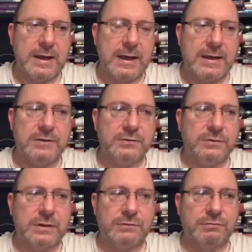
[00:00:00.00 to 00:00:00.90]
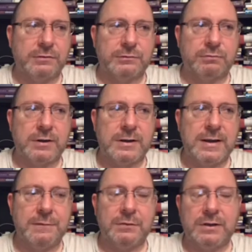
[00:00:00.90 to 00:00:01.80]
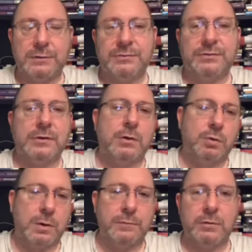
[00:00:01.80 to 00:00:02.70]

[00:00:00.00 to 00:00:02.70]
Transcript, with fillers: and it just gets frustrating having to keep start all over